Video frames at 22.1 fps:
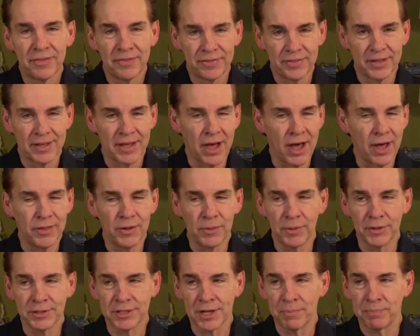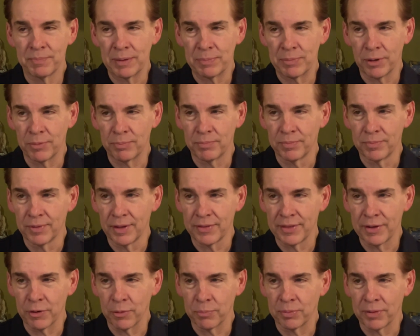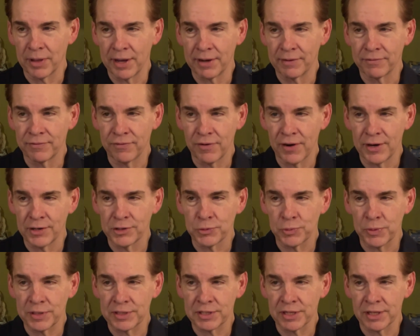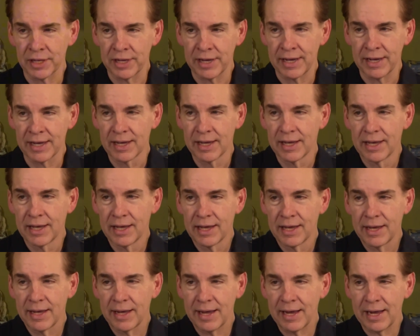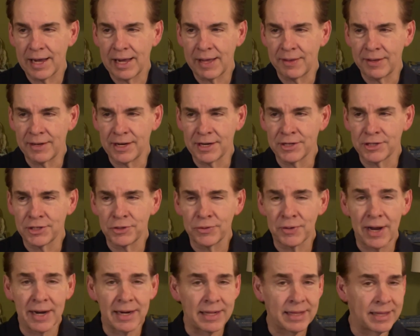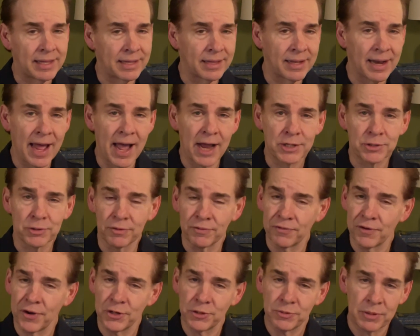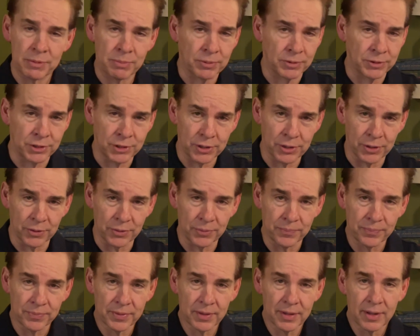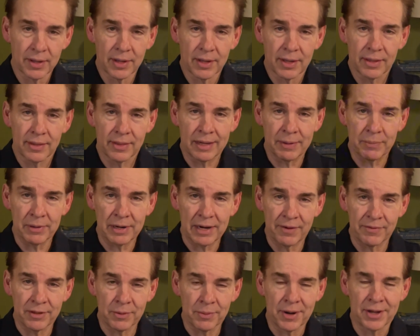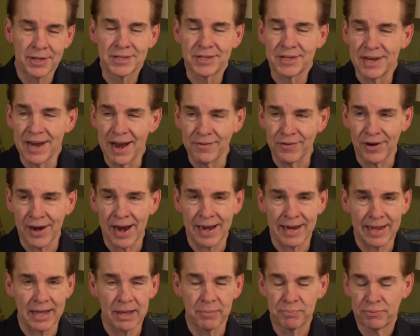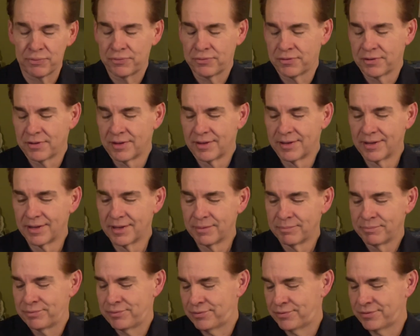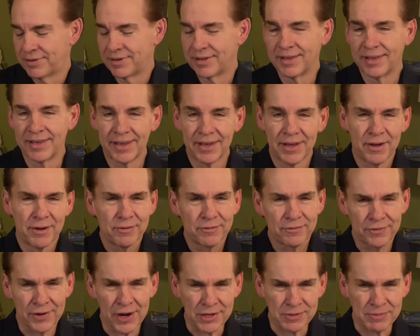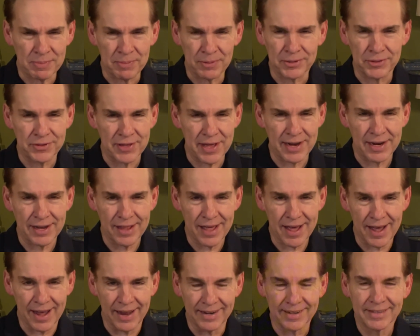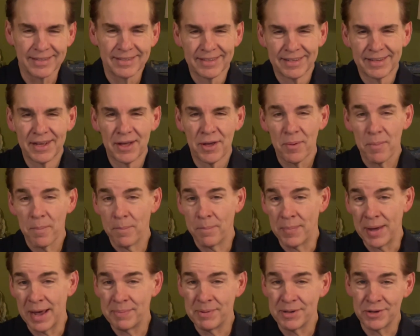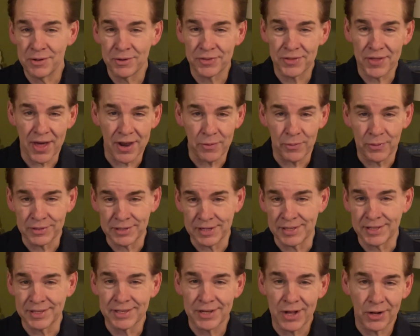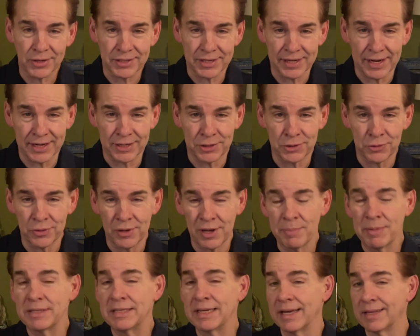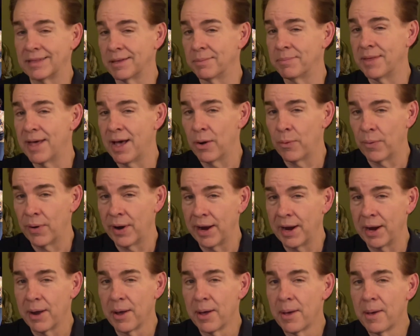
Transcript: there were some people that were playing French recently, and they didn't do anything that actual French people do. There was never any. Psh, psh. French people do that a lot. Maybe you thought it was insulting to imitate them that way,